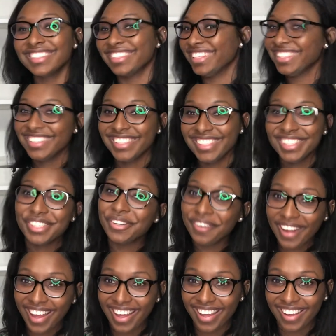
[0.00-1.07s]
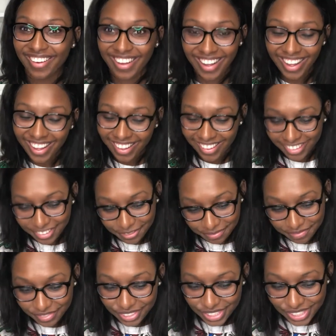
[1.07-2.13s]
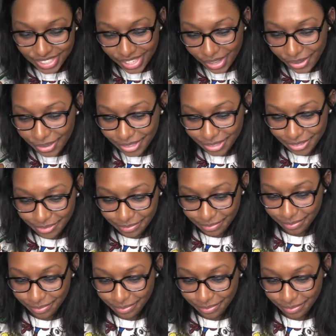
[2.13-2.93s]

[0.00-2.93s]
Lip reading: it's just great, right? So